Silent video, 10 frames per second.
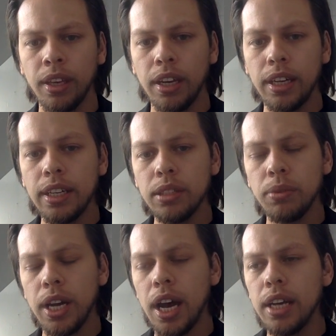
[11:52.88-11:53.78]
And that's
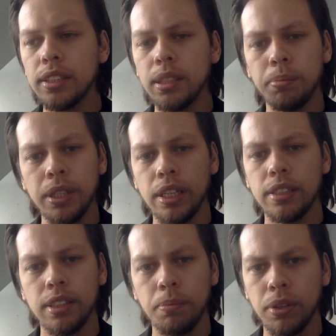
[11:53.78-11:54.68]
why ISTP,
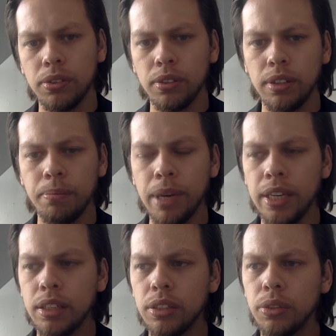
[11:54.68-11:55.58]
ESTP, and so on, they
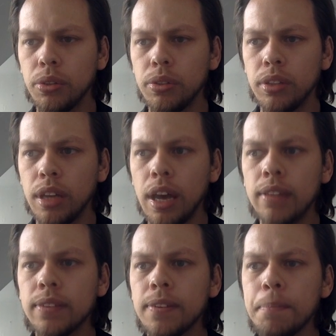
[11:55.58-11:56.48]
make good
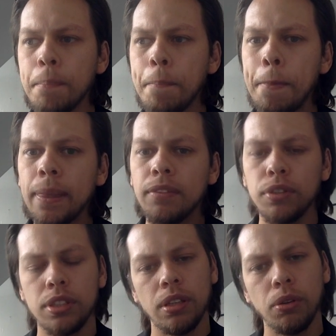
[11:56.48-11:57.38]
at. If
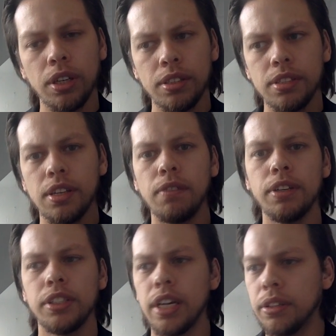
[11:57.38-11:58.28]
you look at
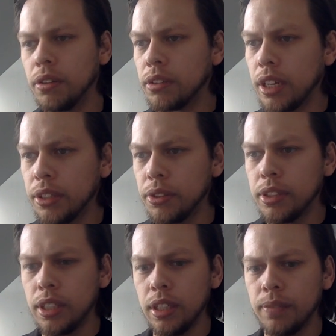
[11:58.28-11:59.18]
Discovery Channel and you
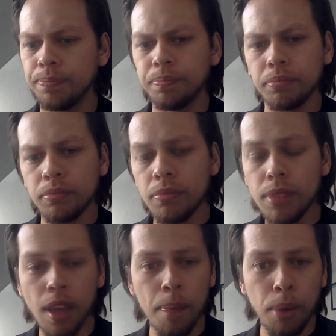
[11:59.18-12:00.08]
see
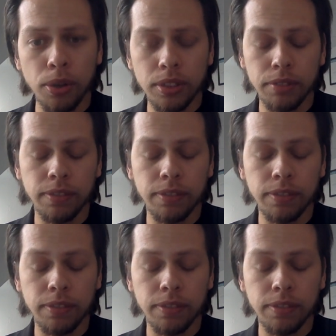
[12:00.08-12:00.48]
a person